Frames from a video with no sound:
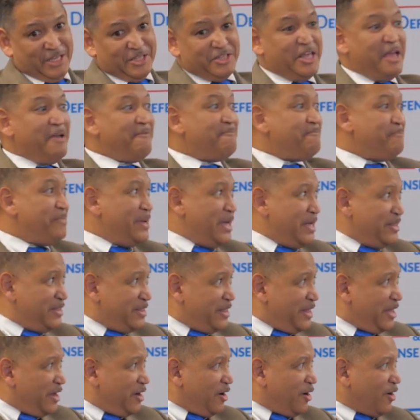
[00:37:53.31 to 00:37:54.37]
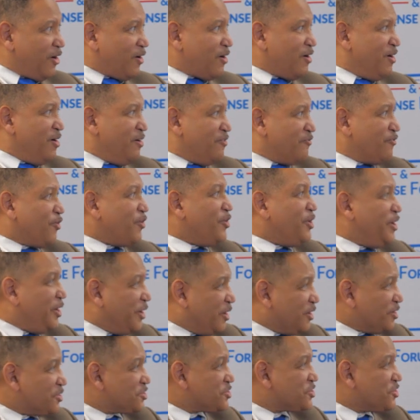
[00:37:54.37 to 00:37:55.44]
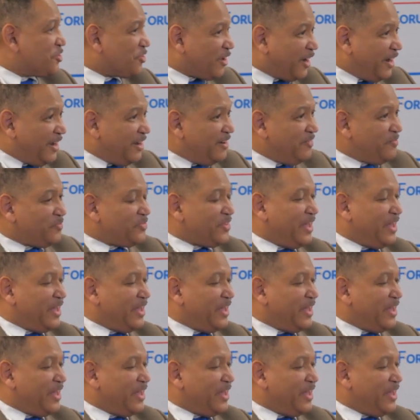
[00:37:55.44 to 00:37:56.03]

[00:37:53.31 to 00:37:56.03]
They've been there for years, right?